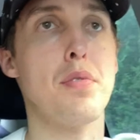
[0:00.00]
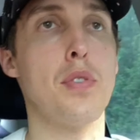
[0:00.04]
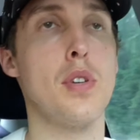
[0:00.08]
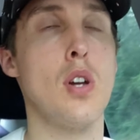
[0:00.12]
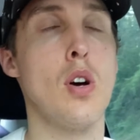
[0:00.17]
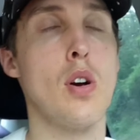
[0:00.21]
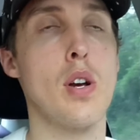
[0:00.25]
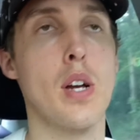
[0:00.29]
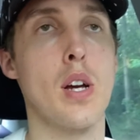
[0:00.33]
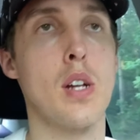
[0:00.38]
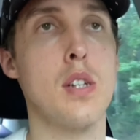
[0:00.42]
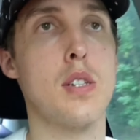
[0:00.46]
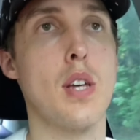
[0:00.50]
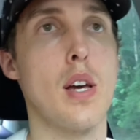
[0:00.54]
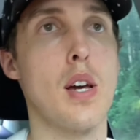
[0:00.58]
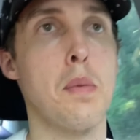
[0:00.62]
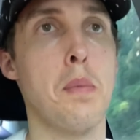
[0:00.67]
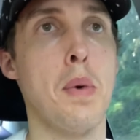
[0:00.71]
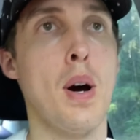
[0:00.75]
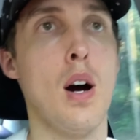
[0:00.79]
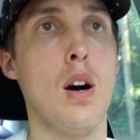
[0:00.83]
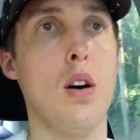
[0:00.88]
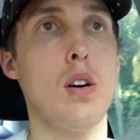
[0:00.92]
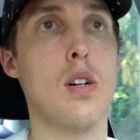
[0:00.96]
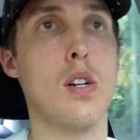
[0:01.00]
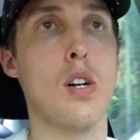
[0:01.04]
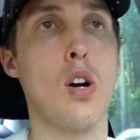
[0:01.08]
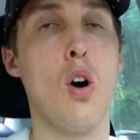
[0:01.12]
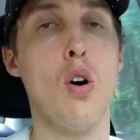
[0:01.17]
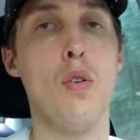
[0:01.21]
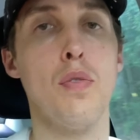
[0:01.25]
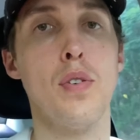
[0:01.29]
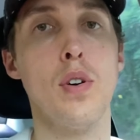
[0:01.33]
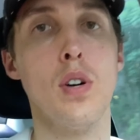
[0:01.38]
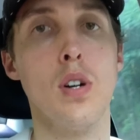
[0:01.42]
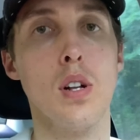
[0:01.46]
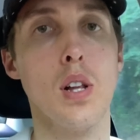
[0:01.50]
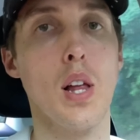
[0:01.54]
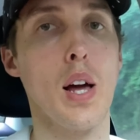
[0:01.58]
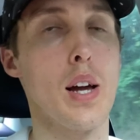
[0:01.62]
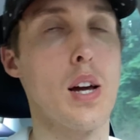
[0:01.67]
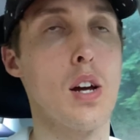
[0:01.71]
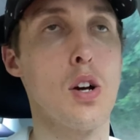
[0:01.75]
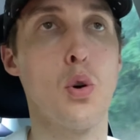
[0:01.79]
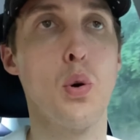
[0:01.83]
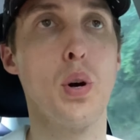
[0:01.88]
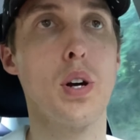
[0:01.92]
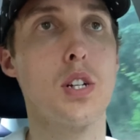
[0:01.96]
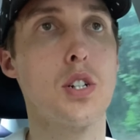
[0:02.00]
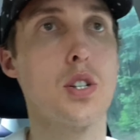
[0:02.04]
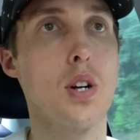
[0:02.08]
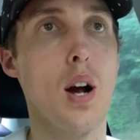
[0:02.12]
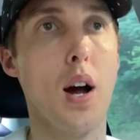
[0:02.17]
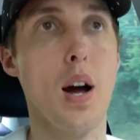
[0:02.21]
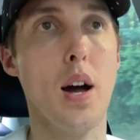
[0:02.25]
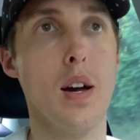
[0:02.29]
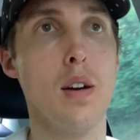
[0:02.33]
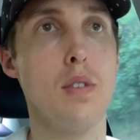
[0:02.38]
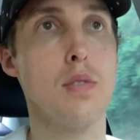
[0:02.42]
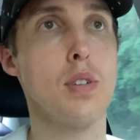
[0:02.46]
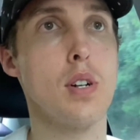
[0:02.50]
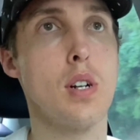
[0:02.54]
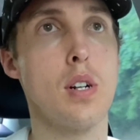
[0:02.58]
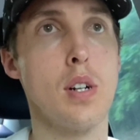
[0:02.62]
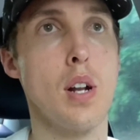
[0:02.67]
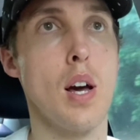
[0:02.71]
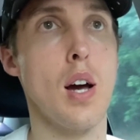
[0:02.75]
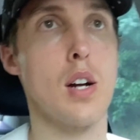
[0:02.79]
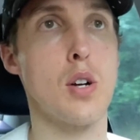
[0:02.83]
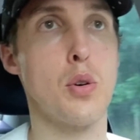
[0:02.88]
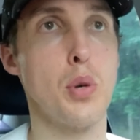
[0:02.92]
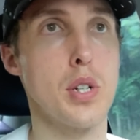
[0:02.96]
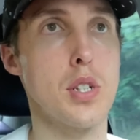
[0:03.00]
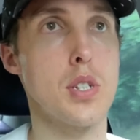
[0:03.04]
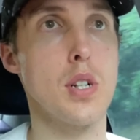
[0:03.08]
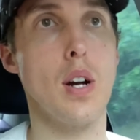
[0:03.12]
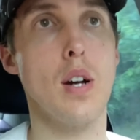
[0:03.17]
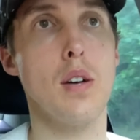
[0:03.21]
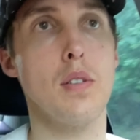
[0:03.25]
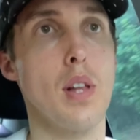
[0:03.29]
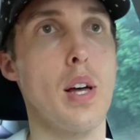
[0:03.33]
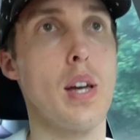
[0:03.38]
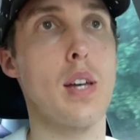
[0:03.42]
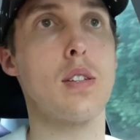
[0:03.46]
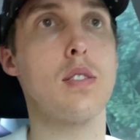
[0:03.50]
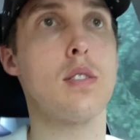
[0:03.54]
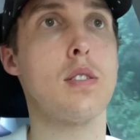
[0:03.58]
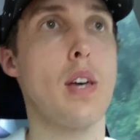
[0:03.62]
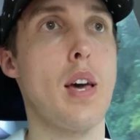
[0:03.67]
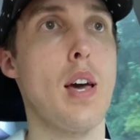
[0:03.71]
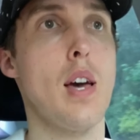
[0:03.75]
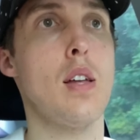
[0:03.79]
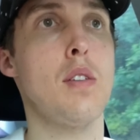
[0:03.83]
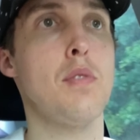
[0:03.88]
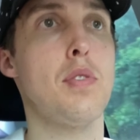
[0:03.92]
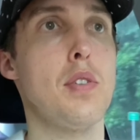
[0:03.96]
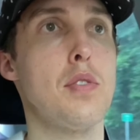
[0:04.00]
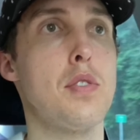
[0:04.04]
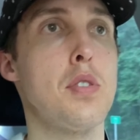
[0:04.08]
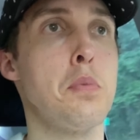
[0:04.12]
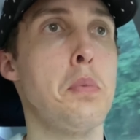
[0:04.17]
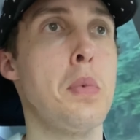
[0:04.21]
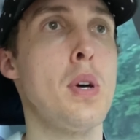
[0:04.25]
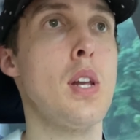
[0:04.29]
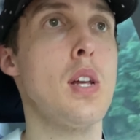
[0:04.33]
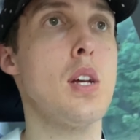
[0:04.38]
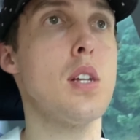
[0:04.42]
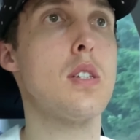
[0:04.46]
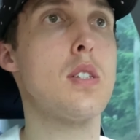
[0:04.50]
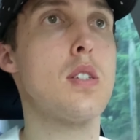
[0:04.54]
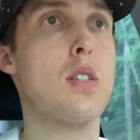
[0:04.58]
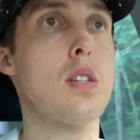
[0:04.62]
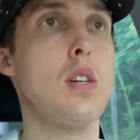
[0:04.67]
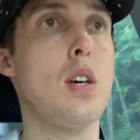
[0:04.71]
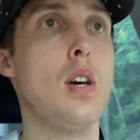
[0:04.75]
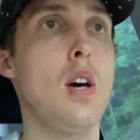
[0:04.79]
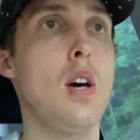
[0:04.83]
you know you're going to take them out, go for like a quick drive, or not quick drive, like 10-15 minutes